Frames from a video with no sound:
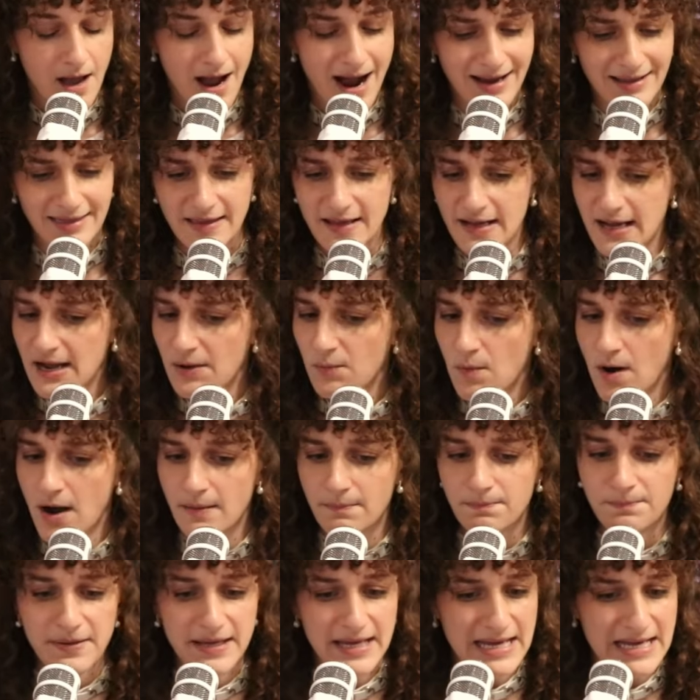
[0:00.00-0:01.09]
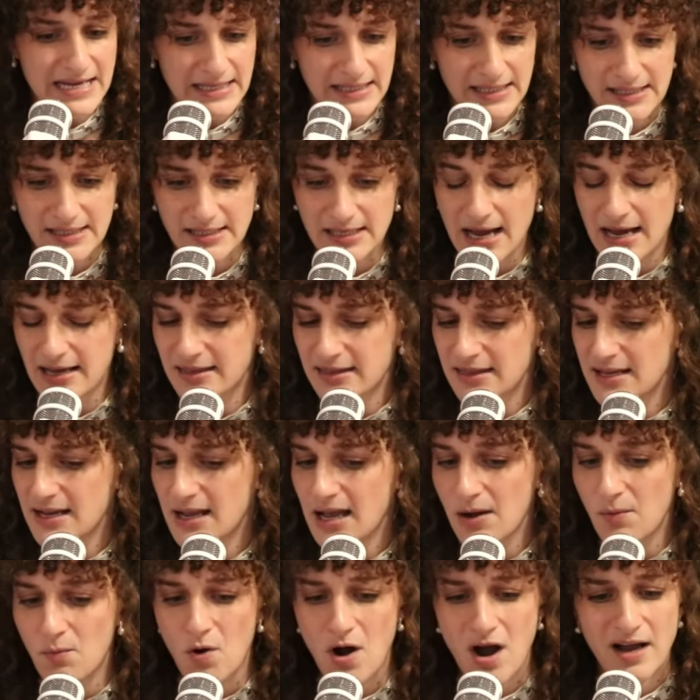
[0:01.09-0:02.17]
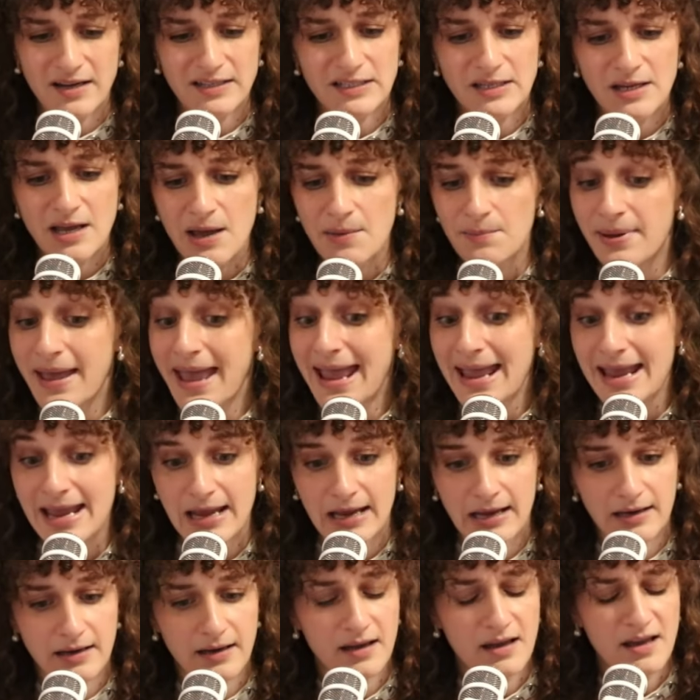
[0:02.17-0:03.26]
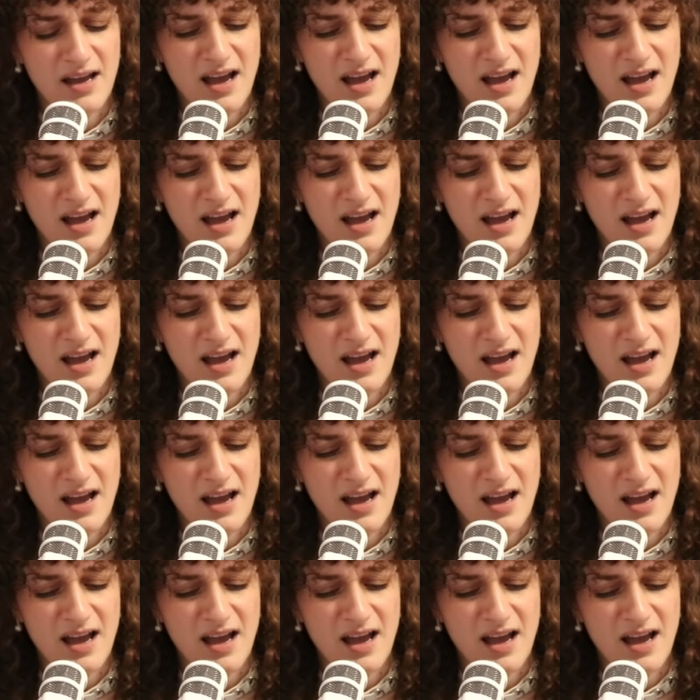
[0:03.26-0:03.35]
I think I want peace. I think I want pain.